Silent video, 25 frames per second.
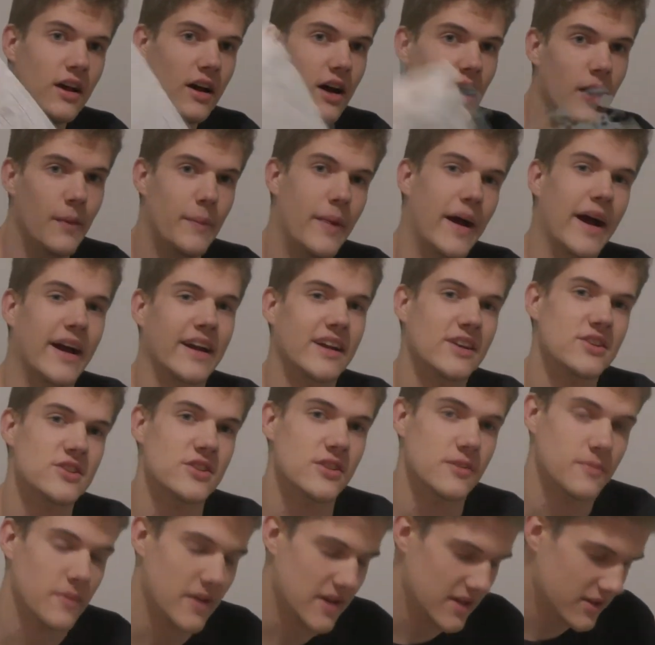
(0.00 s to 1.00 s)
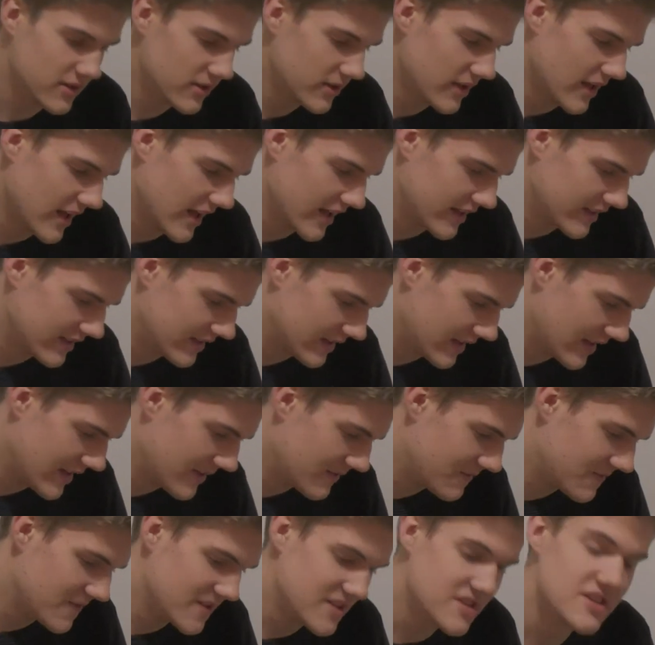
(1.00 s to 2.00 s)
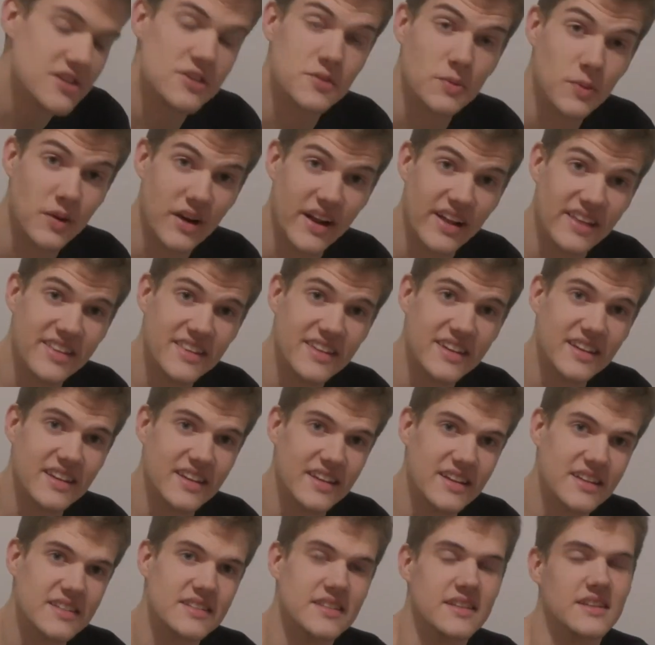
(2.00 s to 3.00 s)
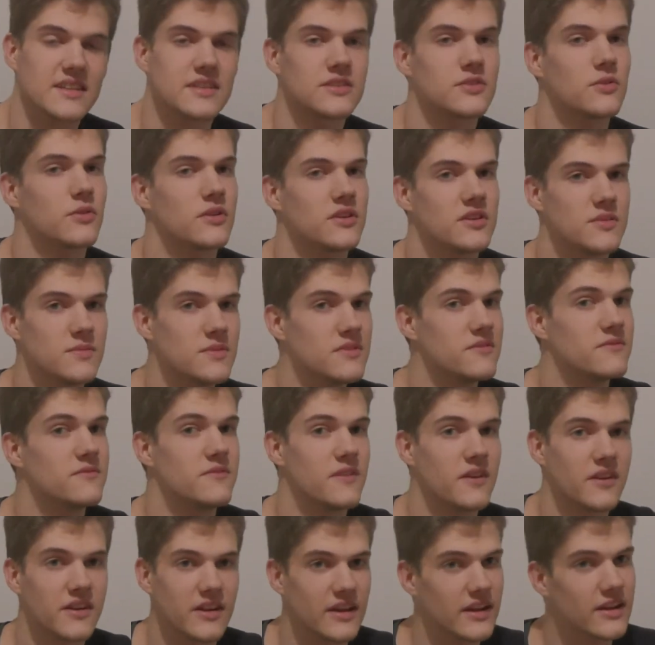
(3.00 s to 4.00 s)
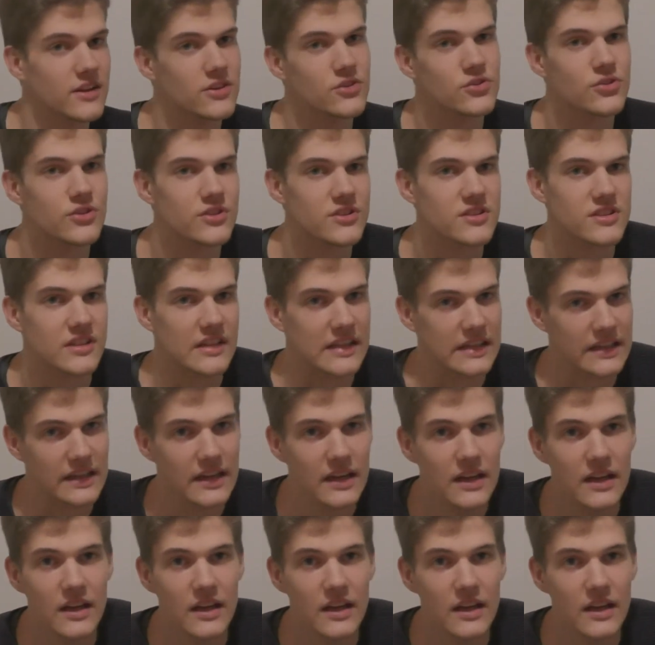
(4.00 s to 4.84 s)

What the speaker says: a package in the mail, and if this is what I think it is, then it's going to be very interesting.